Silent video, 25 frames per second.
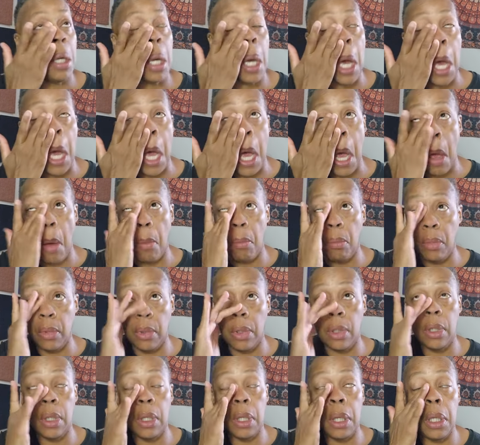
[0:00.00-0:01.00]
Um,
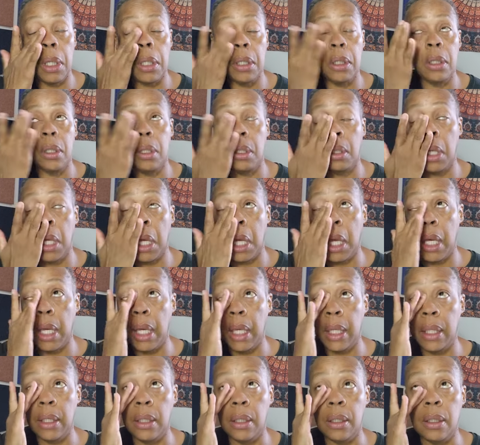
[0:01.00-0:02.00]

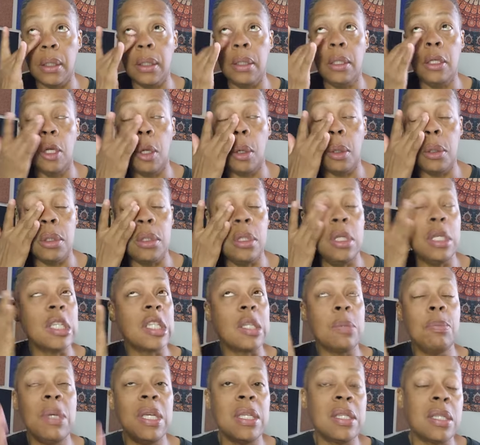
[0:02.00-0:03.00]
and, you know,
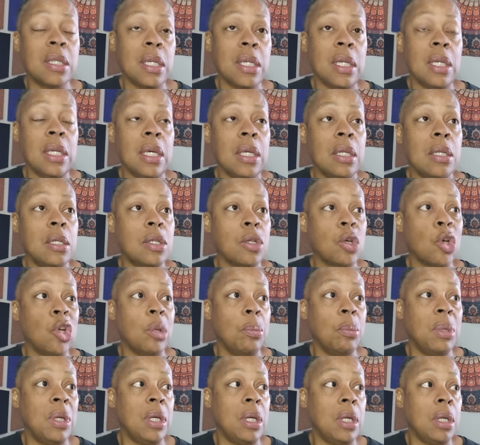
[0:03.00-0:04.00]
dismissing it is going to
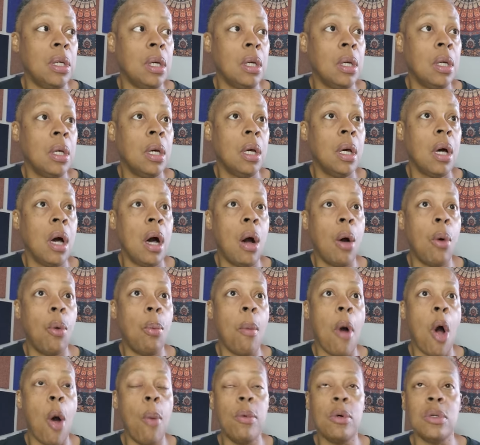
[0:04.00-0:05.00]
be
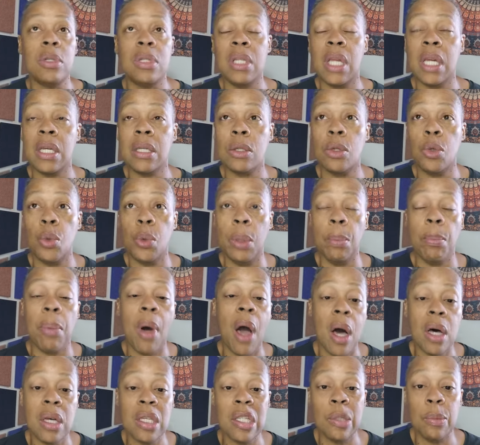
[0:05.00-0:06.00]
almost next to
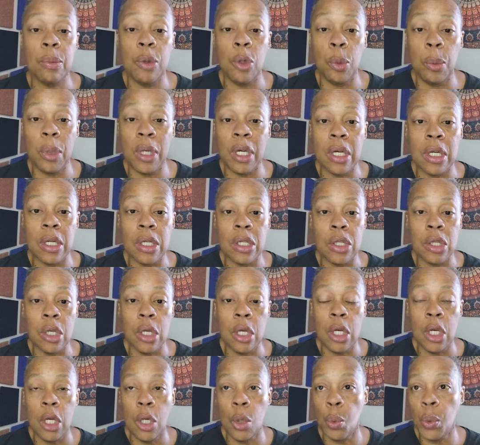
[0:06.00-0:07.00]
impossible because
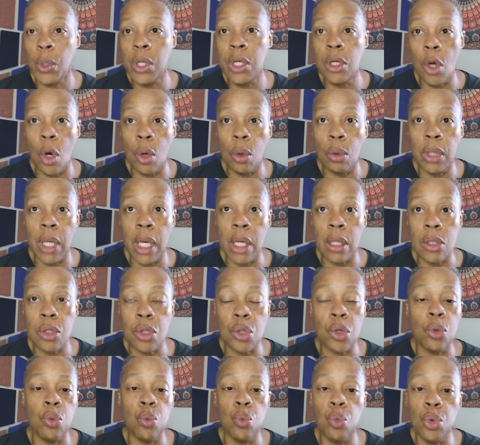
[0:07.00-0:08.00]
we know that
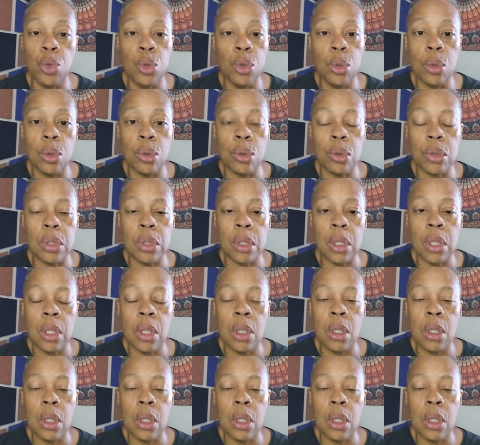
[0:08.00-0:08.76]
certain rules